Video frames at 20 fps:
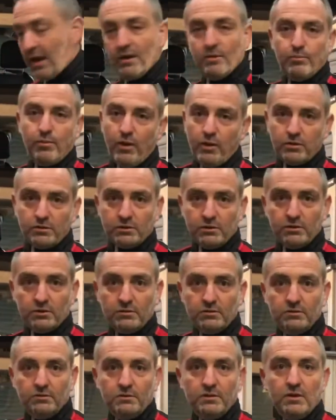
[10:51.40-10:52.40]
bottle,
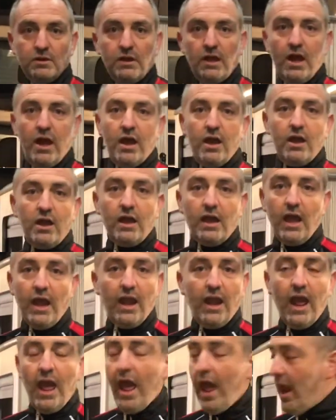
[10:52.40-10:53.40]
yeah, get
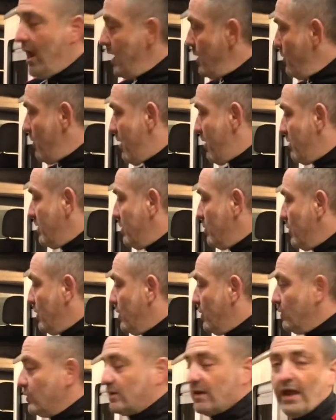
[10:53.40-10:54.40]
it anywhere in the
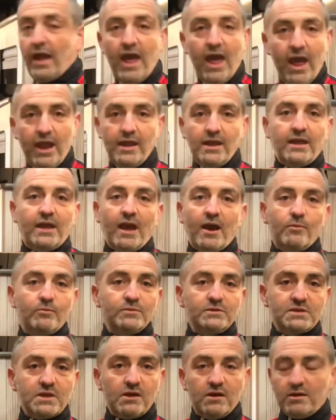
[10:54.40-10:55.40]
world, at any
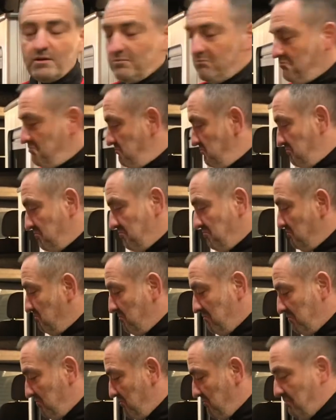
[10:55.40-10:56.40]
campsite,
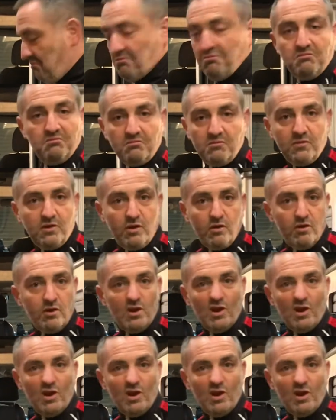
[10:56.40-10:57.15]
you